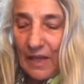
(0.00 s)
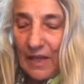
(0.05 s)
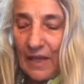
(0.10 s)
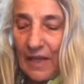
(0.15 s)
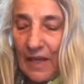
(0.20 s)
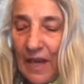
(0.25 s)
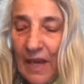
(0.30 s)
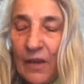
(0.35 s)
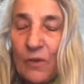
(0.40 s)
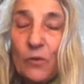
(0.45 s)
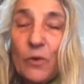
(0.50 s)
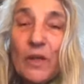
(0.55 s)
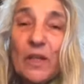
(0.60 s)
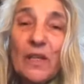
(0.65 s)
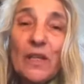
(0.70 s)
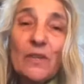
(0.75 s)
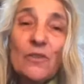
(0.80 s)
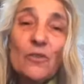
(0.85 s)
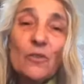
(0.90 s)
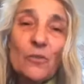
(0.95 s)
and how we
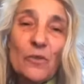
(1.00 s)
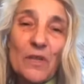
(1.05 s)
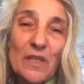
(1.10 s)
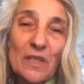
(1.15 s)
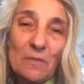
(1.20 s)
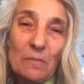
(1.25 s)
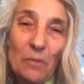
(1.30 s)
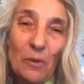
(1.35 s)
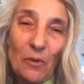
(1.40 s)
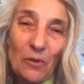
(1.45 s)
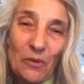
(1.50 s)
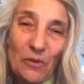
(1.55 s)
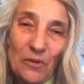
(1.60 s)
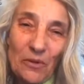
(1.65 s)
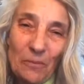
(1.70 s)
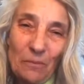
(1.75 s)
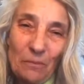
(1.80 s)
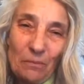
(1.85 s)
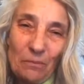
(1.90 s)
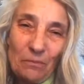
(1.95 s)
need to respond
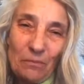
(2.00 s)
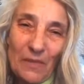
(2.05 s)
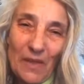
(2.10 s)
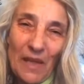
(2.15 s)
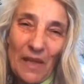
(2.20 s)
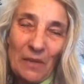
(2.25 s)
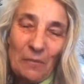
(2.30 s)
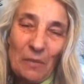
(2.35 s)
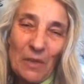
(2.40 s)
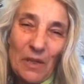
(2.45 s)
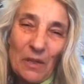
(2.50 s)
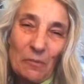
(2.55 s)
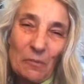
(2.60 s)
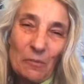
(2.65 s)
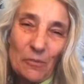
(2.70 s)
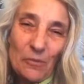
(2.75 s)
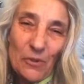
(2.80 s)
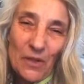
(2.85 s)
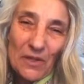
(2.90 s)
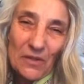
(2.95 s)
and be in
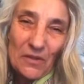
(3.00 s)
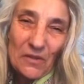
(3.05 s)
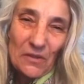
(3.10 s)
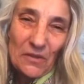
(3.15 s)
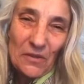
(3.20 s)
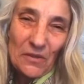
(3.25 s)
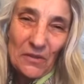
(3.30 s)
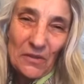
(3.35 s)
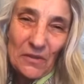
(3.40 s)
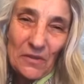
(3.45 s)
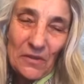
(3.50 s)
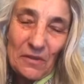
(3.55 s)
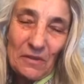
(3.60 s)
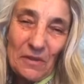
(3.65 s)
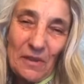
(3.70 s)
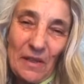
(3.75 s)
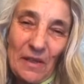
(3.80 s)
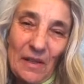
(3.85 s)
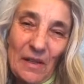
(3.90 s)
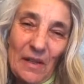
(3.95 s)
presence
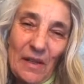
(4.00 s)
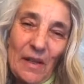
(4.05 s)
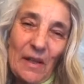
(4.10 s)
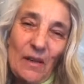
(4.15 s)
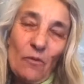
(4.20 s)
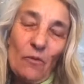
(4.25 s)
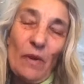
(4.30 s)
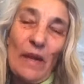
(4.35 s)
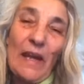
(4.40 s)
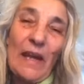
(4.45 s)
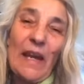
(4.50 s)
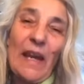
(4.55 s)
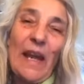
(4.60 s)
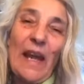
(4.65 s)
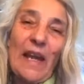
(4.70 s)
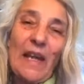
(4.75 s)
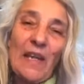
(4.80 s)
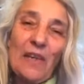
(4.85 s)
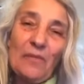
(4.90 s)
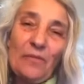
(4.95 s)
when
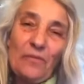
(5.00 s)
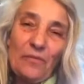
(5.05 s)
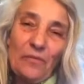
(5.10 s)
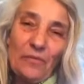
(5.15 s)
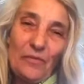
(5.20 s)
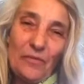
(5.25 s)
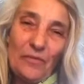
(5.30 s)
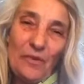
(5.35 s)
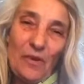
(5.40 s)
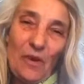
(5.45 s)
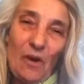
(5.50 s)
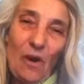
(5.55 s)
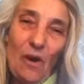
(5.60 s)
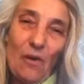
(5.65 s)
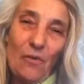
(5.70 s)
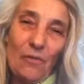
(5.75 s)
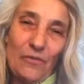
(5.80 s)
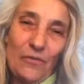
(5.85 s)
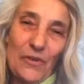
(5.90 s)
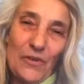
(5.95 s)
life
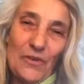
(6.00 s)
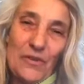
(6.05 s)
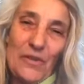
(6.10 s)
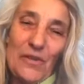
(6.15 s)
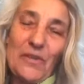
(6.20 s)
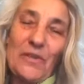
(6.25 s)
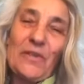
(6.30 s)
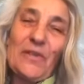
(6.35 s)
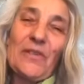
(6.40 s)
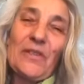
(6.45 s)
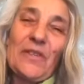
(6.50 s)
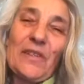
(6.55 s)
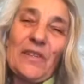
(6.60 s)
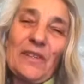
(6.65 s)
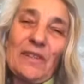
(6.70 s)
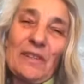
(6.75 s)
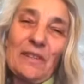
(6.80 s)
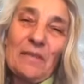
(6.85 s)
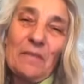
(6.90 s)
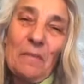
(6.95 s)
offers us
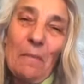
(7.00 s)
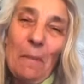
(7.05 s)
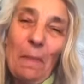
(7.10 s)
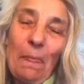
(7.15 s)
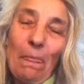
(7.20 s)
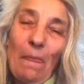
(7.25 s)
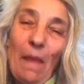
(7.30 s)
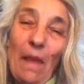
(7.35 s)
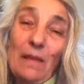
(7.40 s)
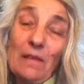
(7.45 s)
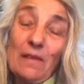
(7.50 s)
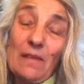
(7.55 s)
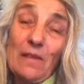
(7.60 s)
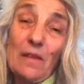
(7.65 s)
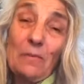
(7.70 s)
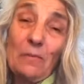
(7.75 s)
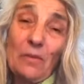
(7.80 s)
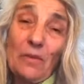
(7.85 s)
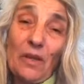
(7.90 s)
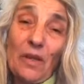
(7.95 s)

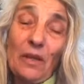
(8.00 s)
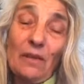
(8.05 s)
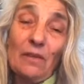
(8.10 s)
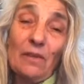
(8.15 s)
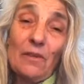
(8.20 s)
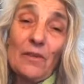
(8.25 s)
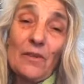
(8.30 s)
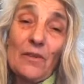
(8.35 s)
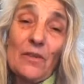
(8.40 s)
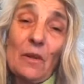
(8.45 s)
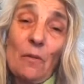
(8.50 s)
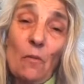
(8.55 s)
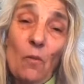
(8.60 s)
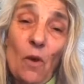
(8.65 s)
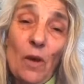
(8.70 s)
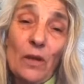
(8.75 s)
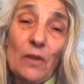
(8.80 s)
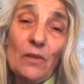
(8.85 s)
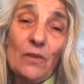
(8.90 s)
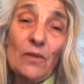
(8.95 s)
something or
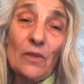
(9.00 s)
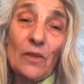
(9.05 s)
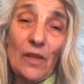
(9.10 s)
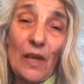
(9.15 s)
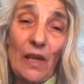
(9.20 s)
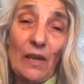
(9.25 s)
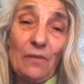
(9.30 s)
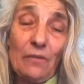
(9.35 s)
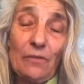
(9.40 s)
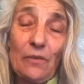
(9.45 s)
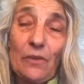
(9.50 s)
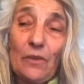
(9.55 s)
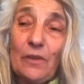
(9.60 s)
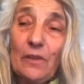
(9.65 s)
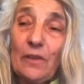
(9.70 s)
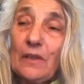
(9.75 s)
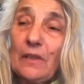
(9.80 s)
someone to care for.